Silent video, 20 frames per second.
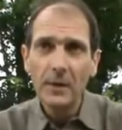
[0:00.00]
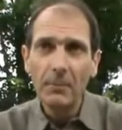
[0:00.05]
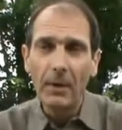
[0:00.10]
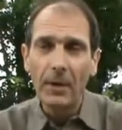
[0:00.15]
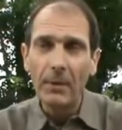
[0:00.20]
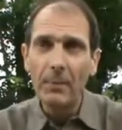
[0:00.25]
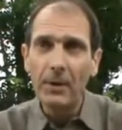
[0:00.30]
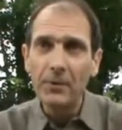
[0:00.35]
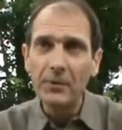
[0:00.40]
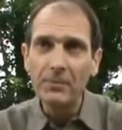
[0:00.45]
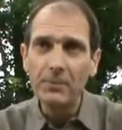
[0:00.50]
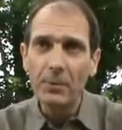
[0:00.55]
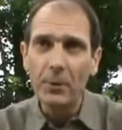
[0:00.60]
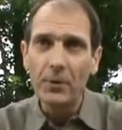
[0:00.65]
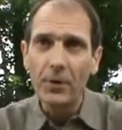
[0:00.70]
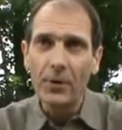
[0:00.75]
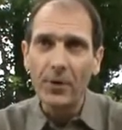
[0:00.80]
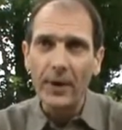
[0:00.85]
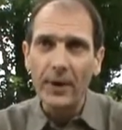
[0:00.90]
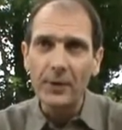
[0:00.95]
But the most
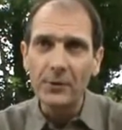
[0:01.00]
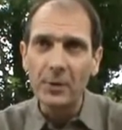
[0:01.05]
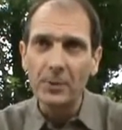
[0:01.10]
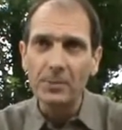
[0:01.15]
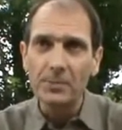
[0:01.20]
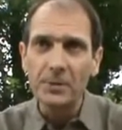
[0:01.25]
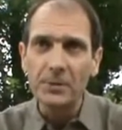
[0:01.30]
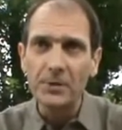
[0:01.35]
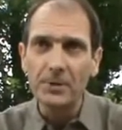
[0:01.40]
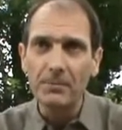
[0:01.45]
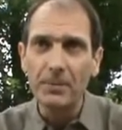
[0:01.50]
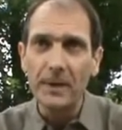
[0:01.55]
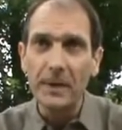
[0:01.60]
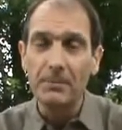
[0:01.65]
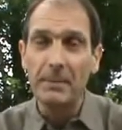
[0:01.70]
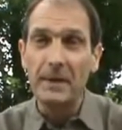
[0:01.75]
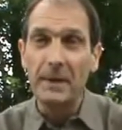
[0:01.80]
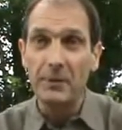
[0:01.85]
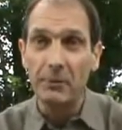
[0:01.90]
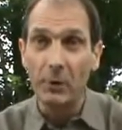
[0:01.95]
important thing is the opportunity to
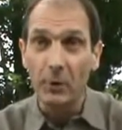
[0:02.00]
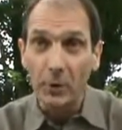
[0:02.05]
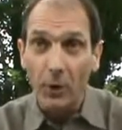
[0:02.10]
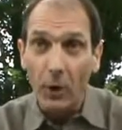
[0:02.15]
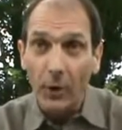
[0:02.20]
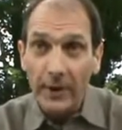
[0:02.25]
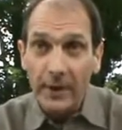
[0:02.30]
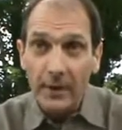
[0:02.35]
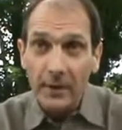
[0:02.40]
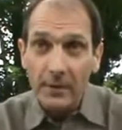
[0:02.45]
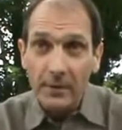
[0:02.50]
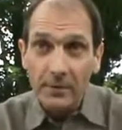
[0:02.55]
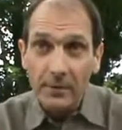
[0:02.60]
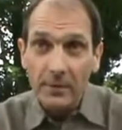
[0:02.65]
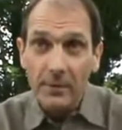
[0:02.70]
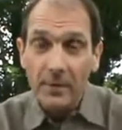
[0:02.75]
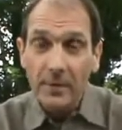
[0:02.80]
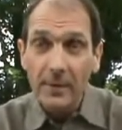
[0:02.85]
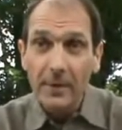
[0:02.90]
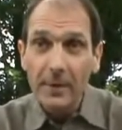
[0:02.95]
meet meet your old
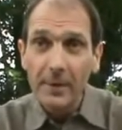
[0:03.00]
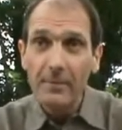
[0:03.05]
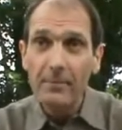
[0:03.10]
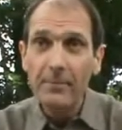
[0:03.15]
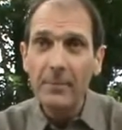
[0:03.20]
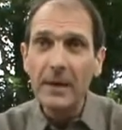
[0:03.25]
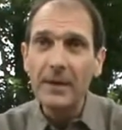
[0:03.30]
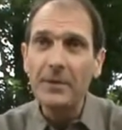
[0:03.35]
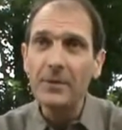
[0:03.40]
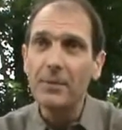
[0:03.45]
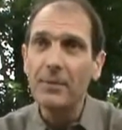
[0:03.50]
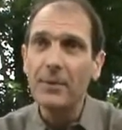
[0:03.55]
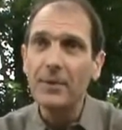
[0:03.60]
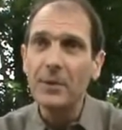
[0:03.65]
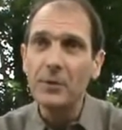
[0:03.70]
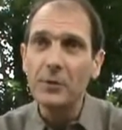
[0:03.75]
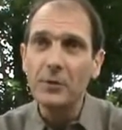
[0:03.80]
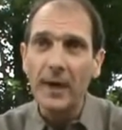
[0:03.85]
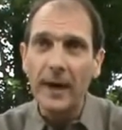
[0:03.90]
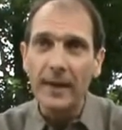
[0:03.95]
colleagues, meet some of the
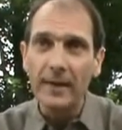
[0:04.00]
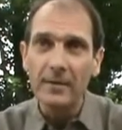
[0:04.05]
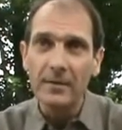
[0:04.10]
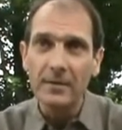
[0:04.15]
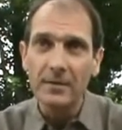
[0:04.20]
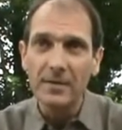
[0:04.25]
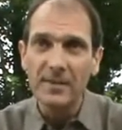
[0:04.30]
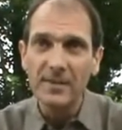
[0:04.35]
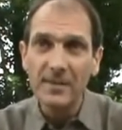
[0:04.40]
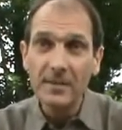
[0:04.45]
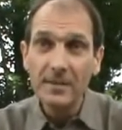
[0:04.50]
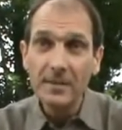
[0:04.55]
new talent,